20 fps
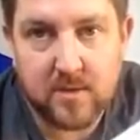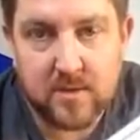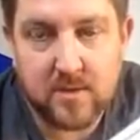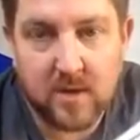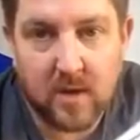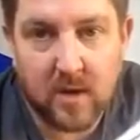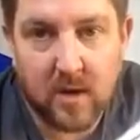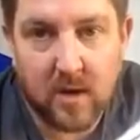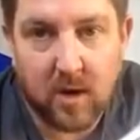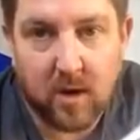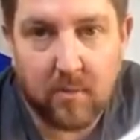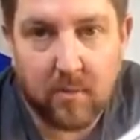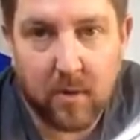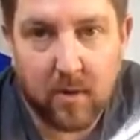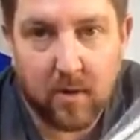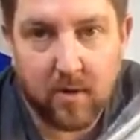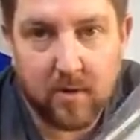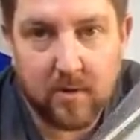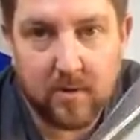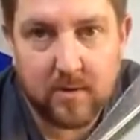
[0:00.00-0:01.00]
the
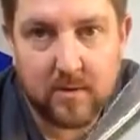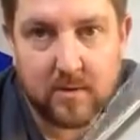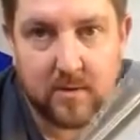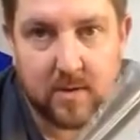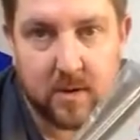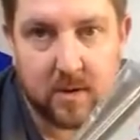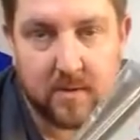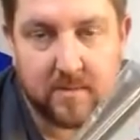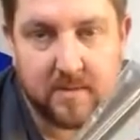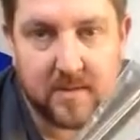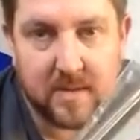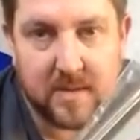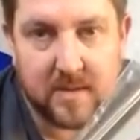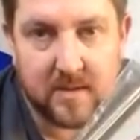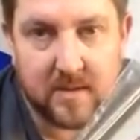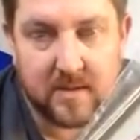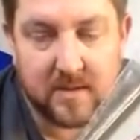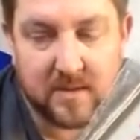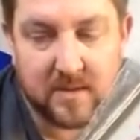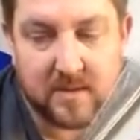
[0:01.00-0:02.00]
oblong type
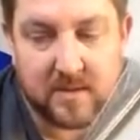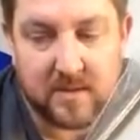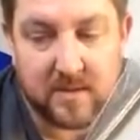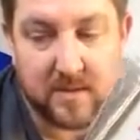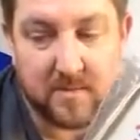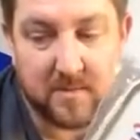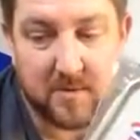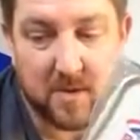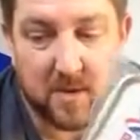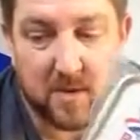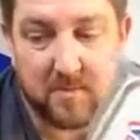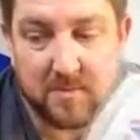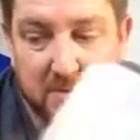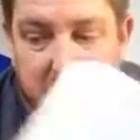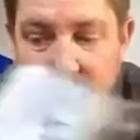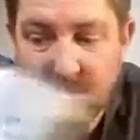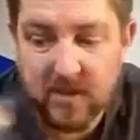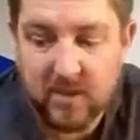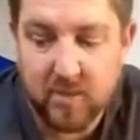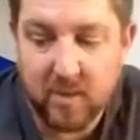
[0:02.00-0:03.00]
tins, and sometimes
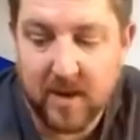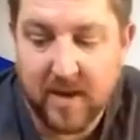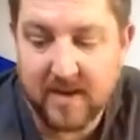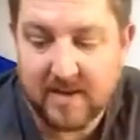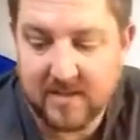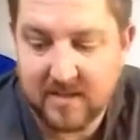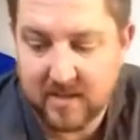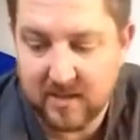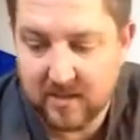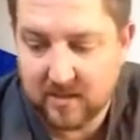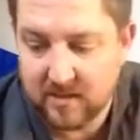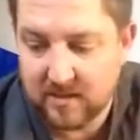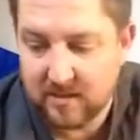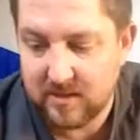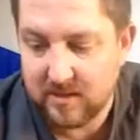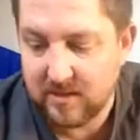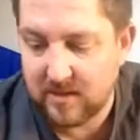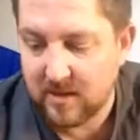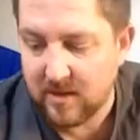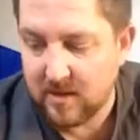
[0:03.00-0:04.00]
the square
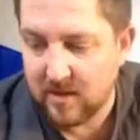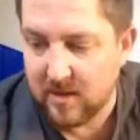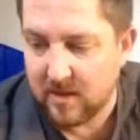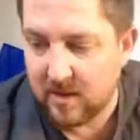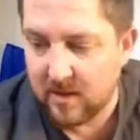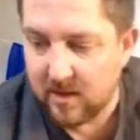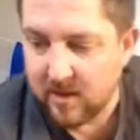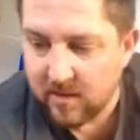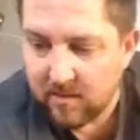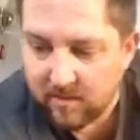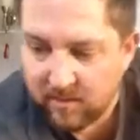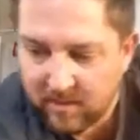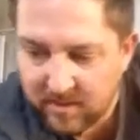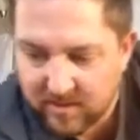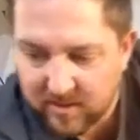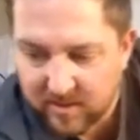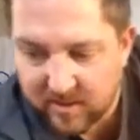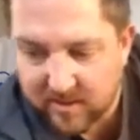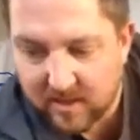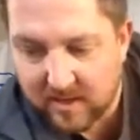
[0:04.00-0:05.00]
tins,
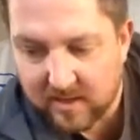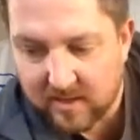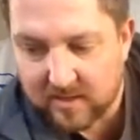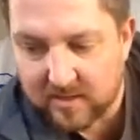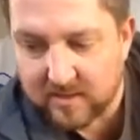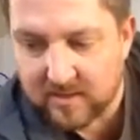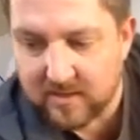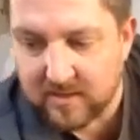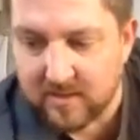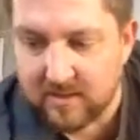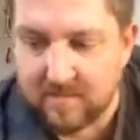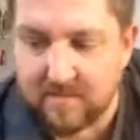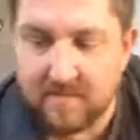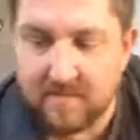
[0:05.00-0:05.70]
which are these,